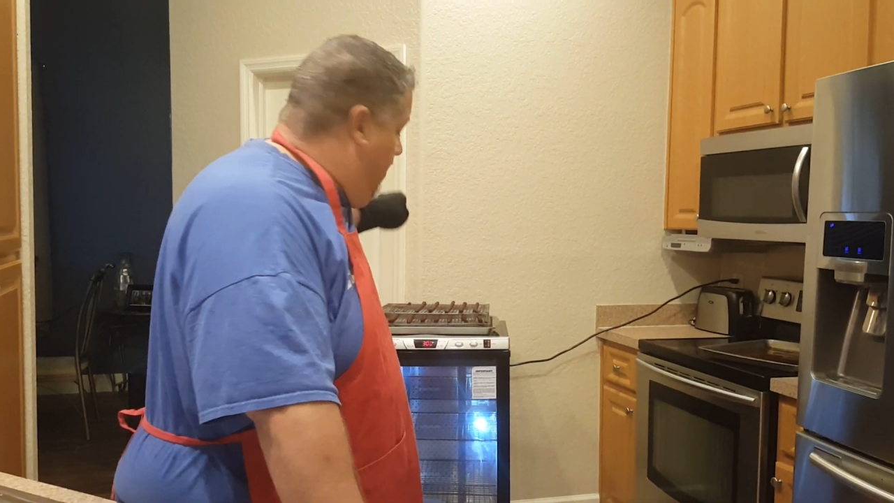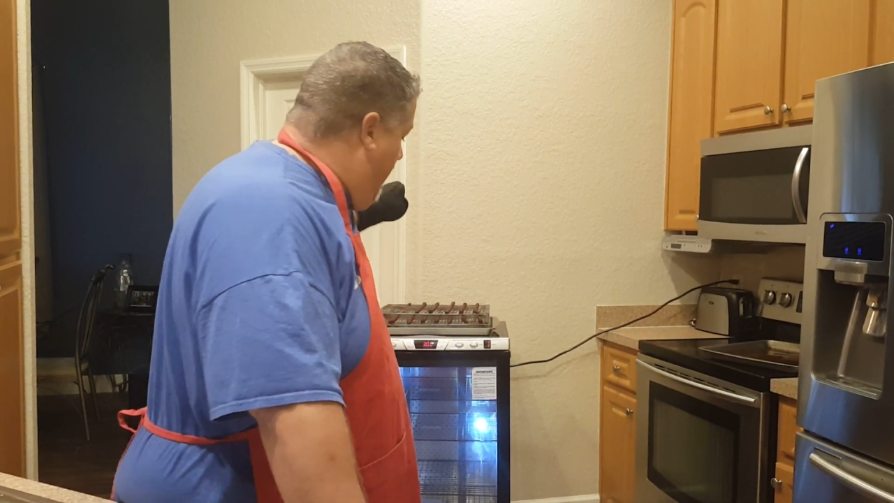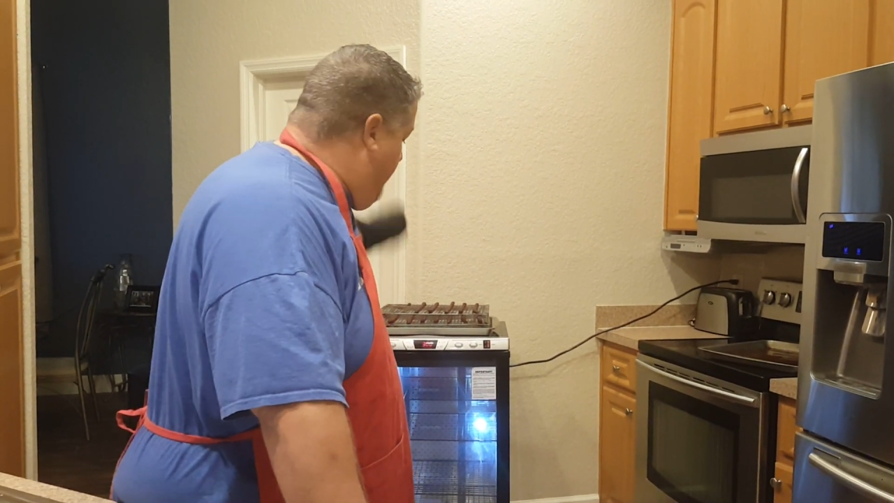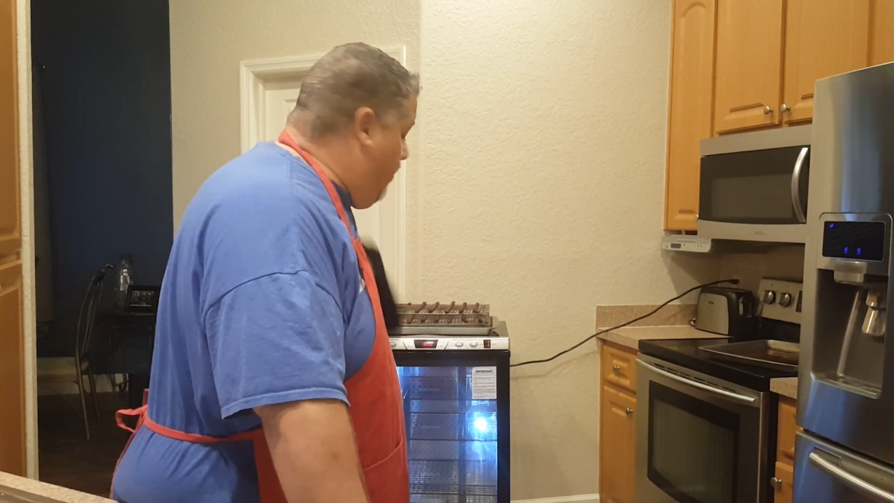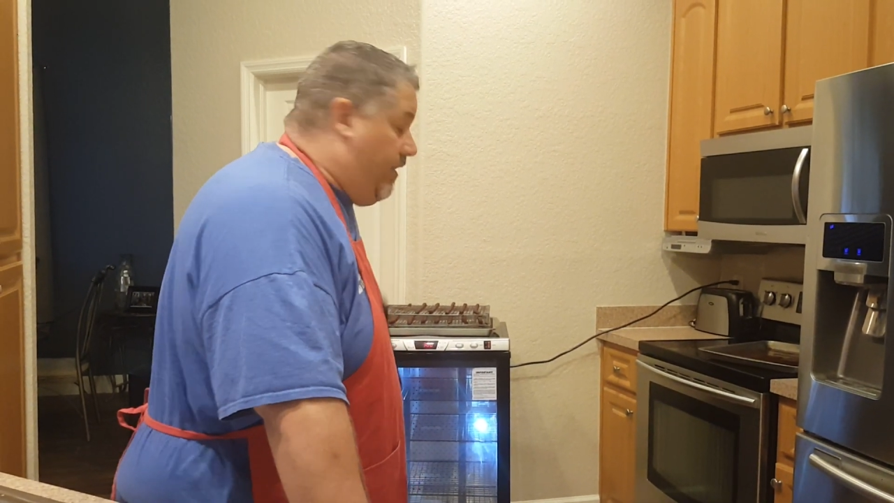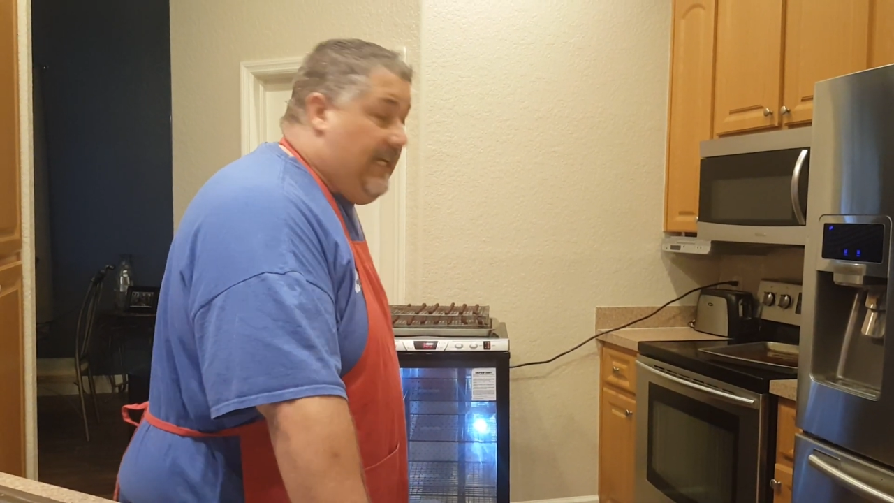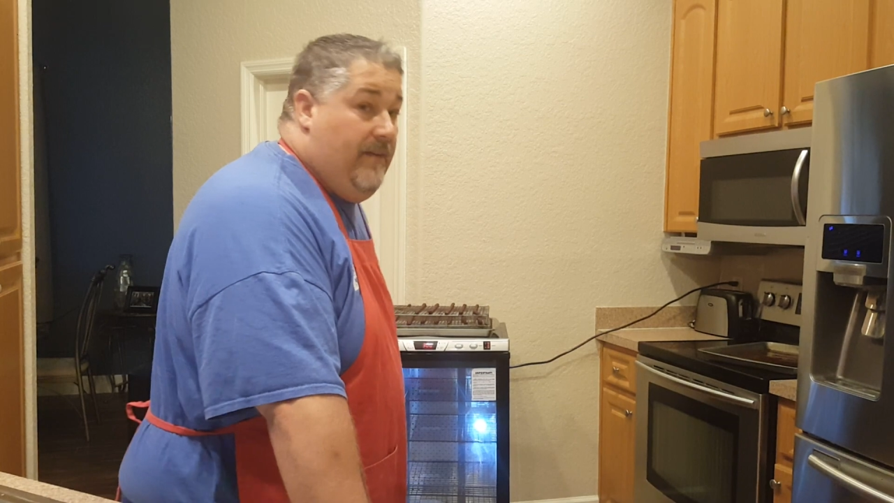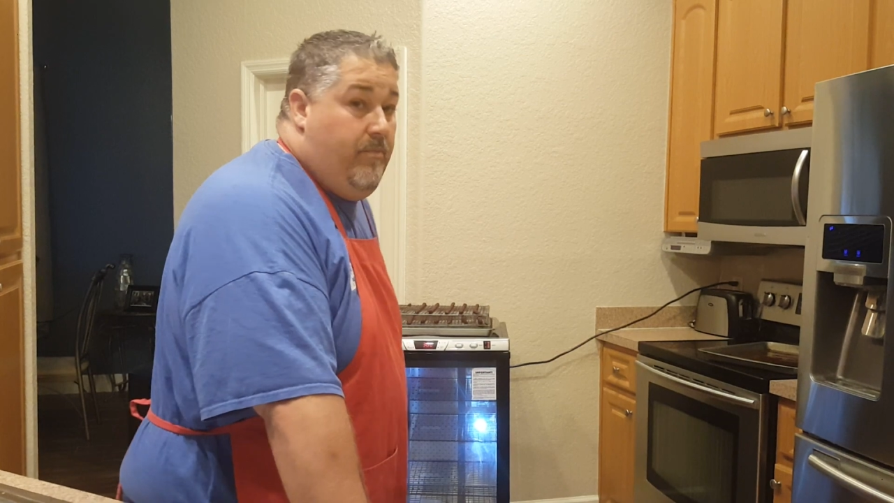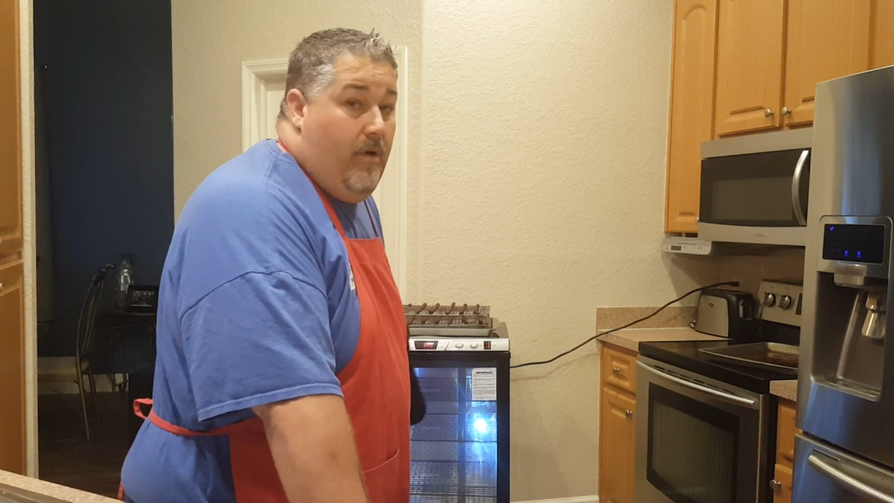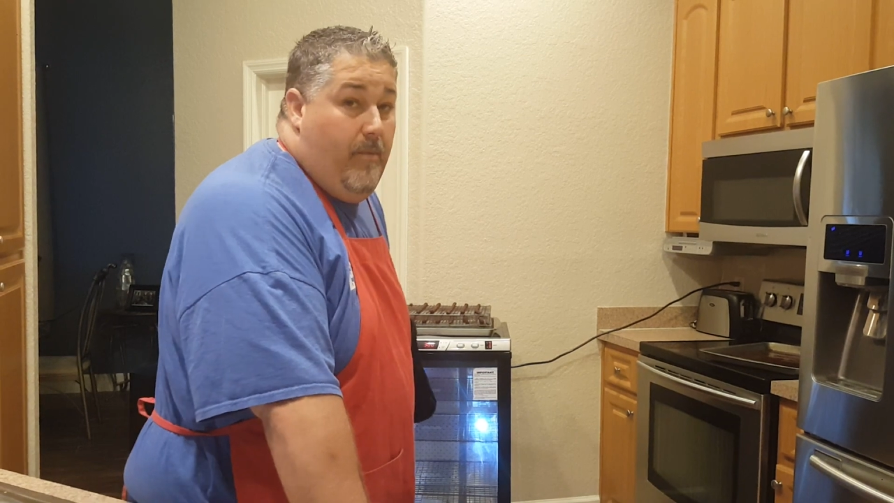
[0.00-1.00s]
of jerky
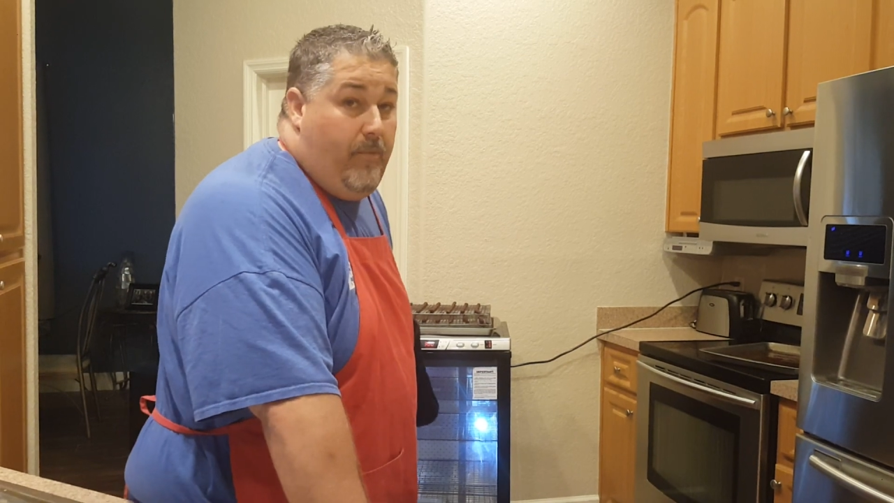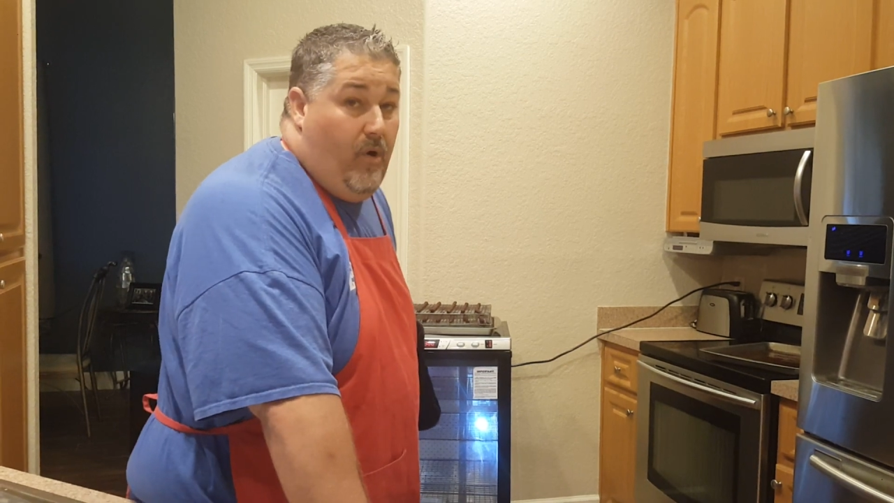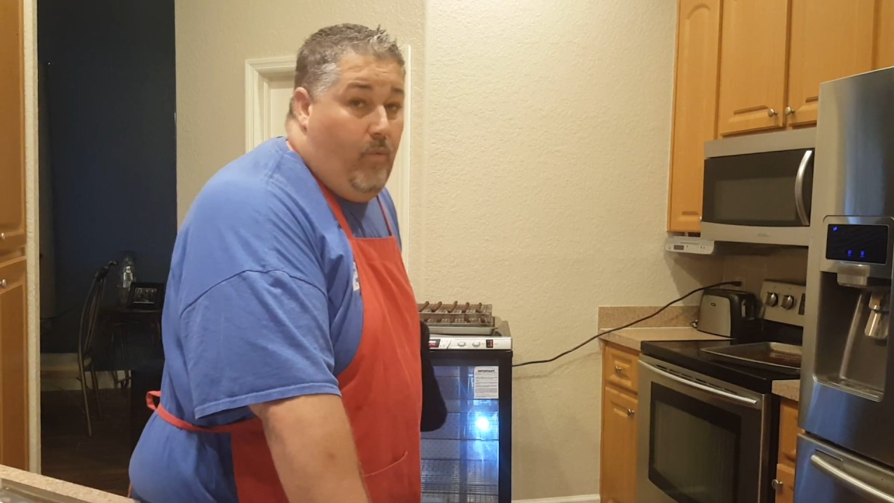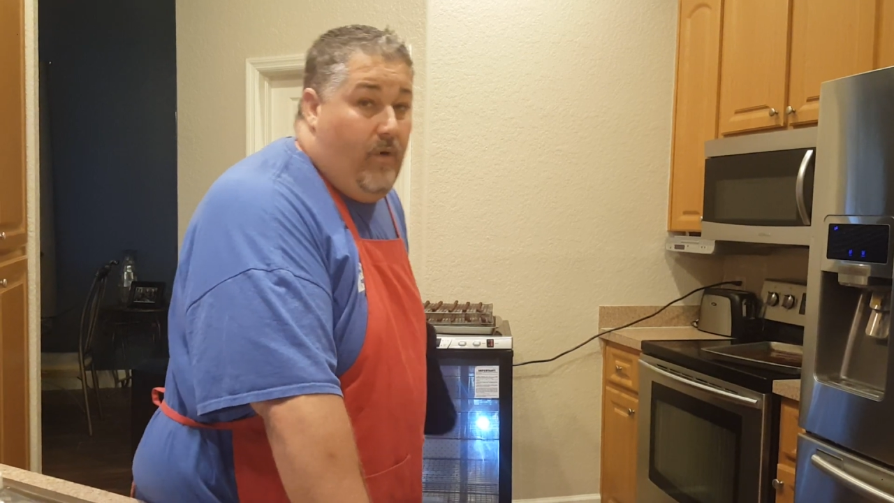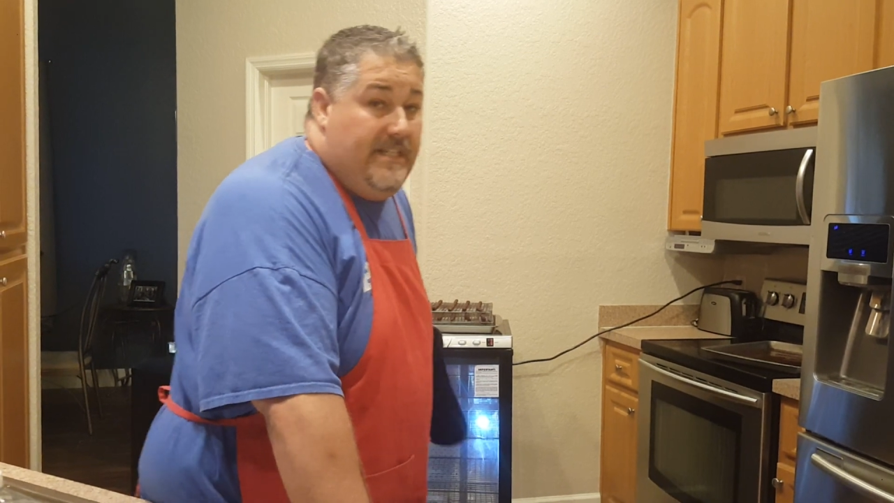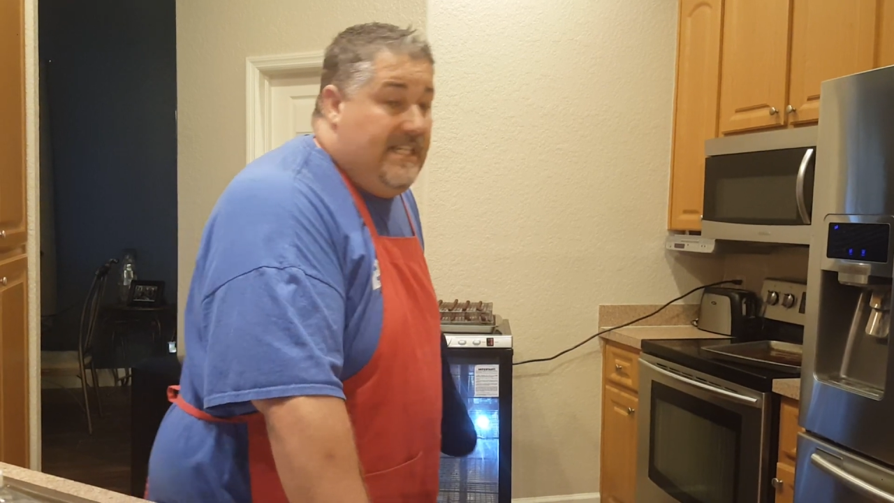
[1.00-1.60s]
per 1